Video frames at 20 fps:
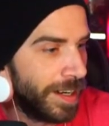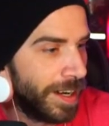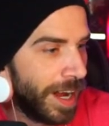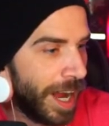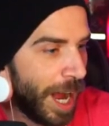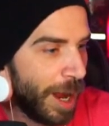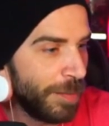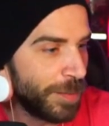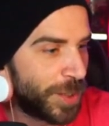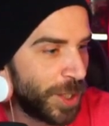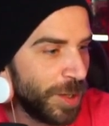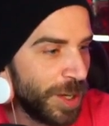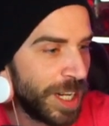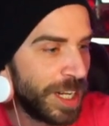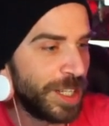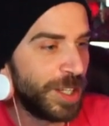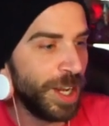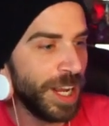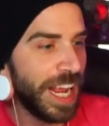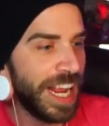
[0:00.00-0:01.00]
I'm doing it.
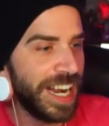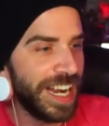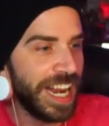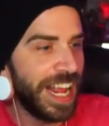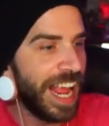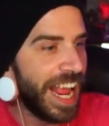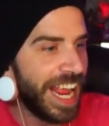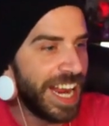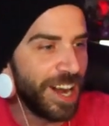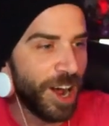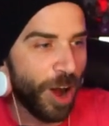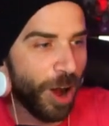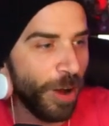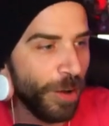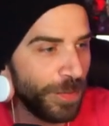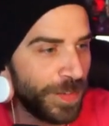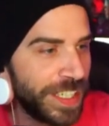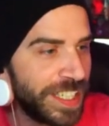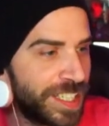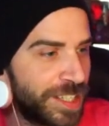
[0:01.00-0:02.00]
You, in in all
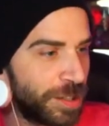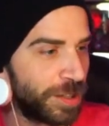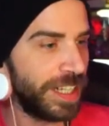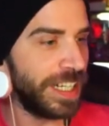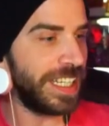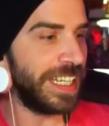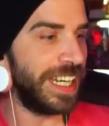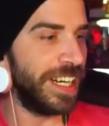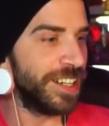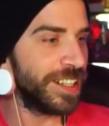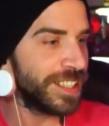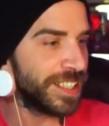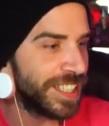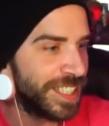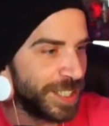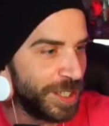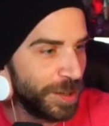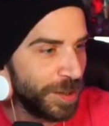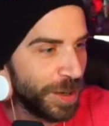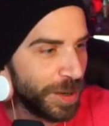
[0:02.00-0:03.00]
these three years,
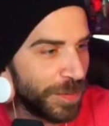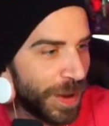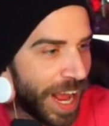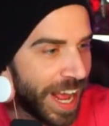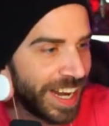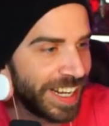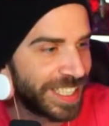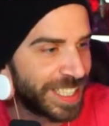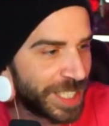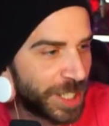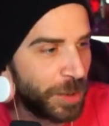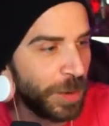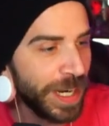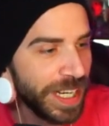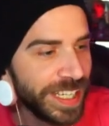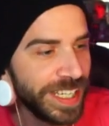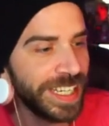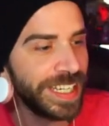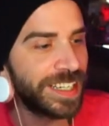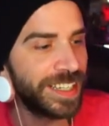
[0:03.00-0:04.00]
you have had a
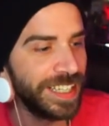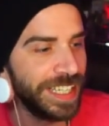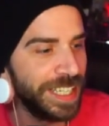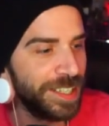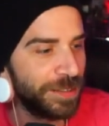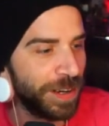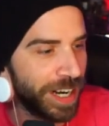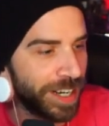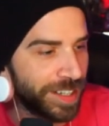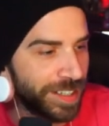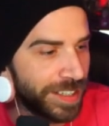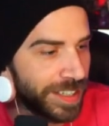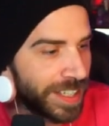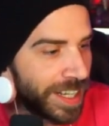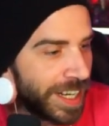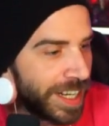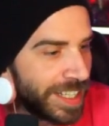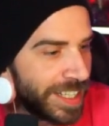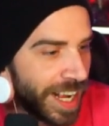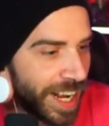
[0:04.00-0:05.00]
squeaky clean record.
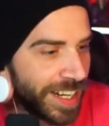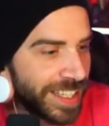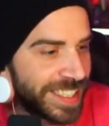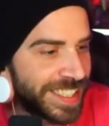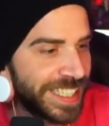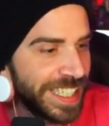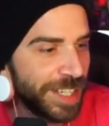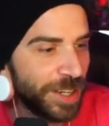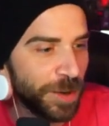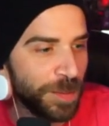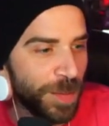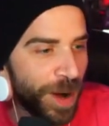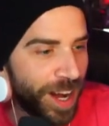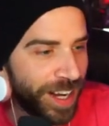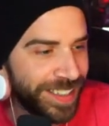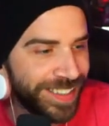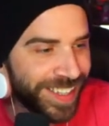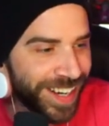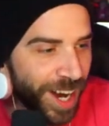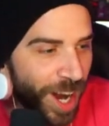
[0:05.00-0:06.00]
Not a single
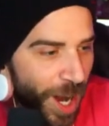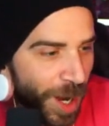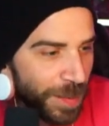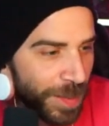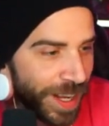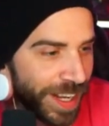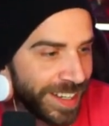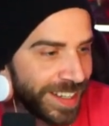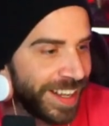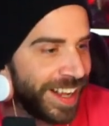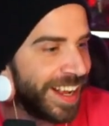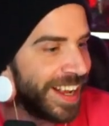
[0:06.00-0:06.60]
mod comment.